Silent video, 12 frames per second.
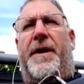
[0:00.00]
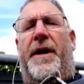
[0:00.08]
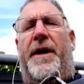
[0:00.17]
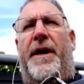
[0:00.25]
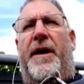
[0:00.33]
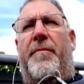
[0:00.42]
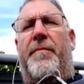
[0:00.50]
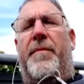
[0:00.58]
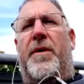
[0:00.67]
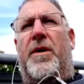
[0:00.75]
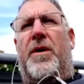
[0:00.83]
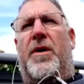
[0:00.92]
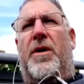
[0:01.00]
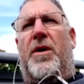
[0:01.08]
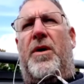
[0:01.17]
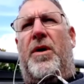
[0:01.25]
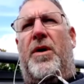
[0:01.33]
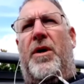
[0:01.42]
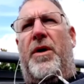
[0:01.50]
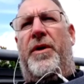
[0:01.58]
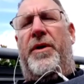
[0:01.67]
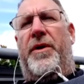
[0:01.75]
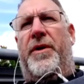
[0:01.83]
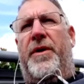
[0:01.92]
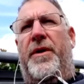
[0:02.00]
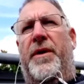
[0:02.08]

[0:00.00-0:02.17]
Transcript: um, on,